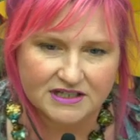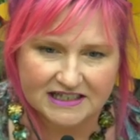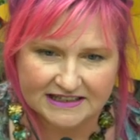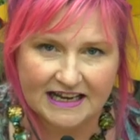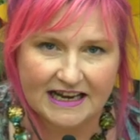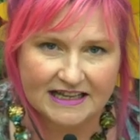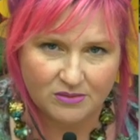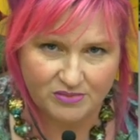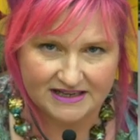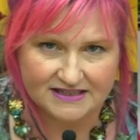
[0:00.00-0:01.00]
to lay in
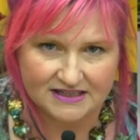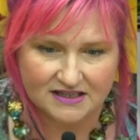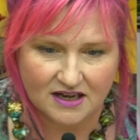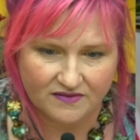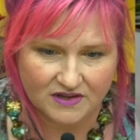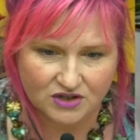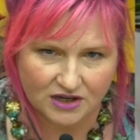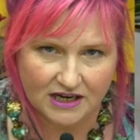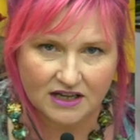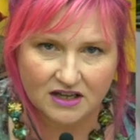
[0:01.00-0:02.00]
the basis of the
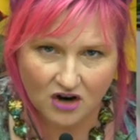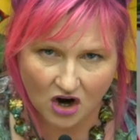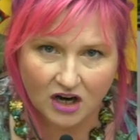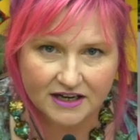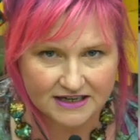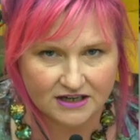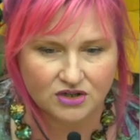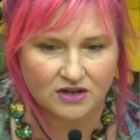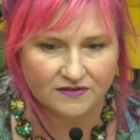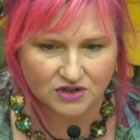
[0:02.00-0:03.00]
tree, the
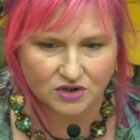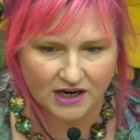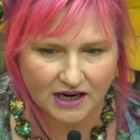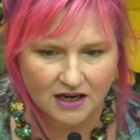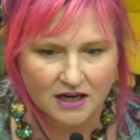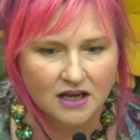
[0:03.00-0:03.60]
architecture of the tree.